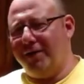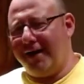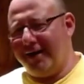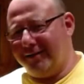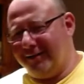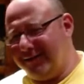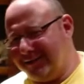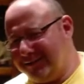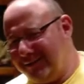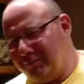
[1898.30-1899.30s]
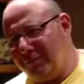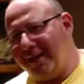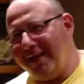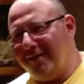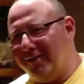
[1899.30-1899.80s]
flag, the Dixie
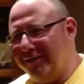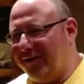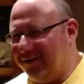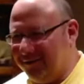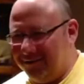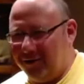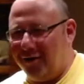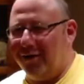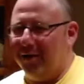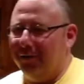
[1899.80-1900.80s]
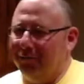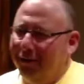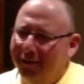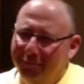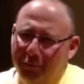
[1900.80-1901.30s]
flag on the car.
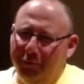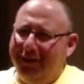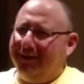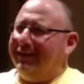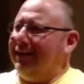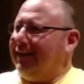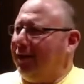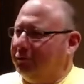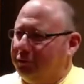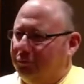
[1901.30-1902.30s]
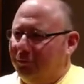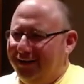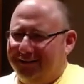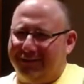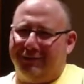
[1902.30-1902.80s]
But we didn't think that was a
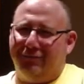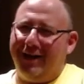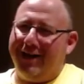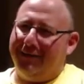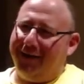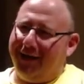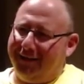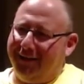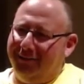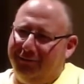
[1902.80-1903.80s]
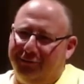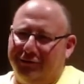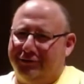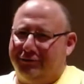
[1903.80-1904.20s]
racist flag back then. It was just